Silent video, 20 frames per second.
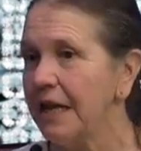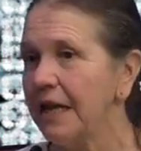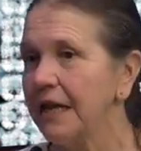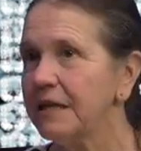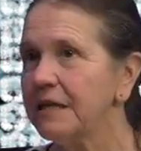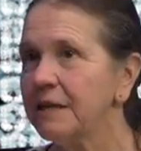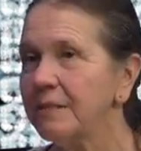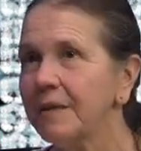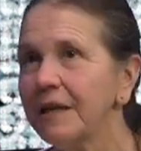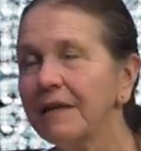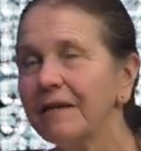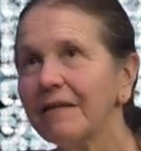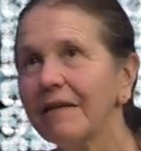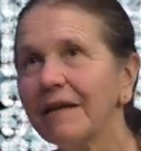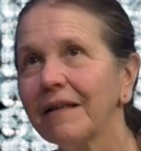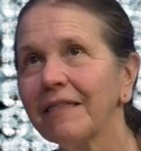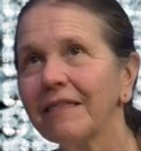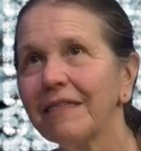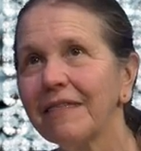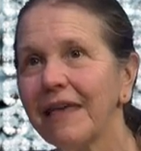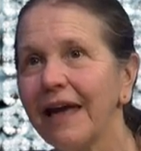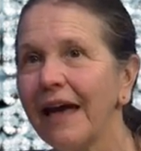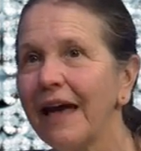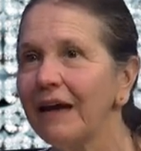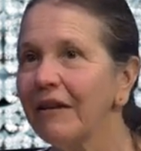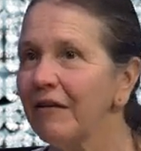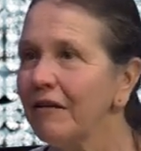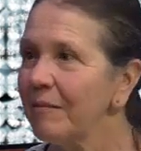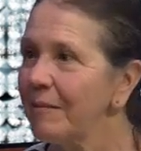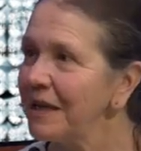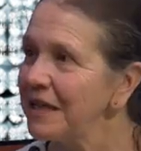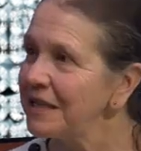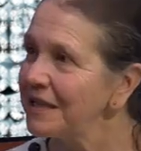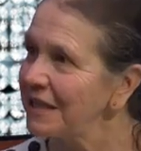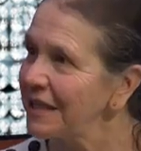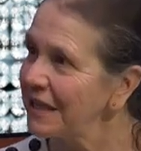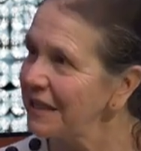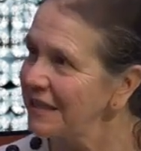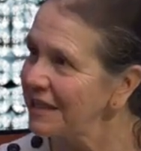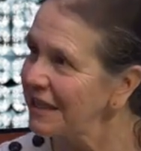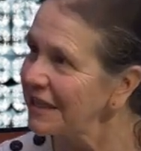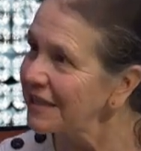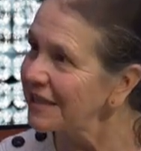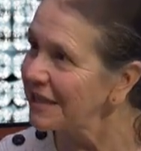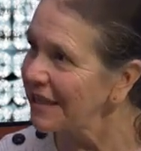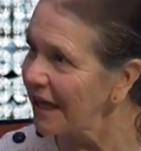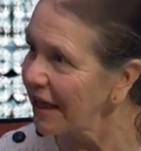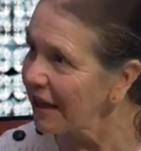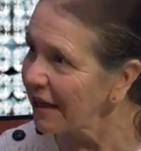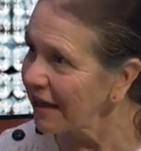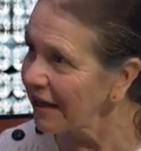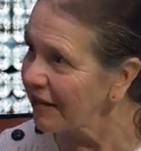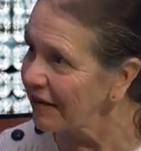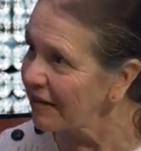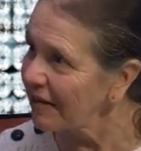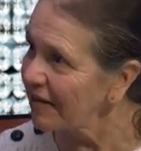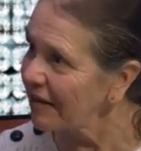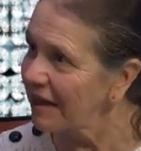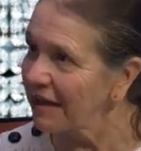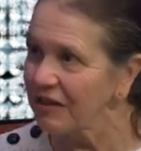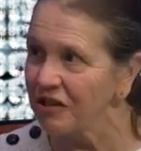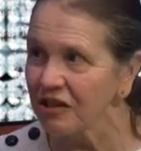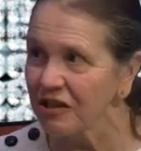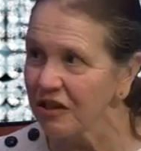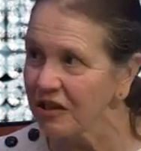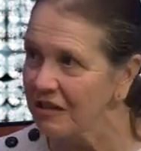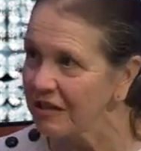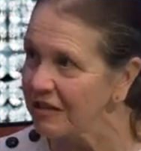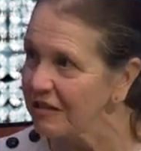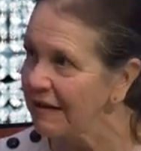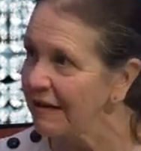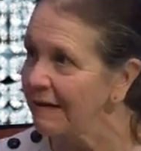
And to me, it's like, that all makes sense. That's science. That's just,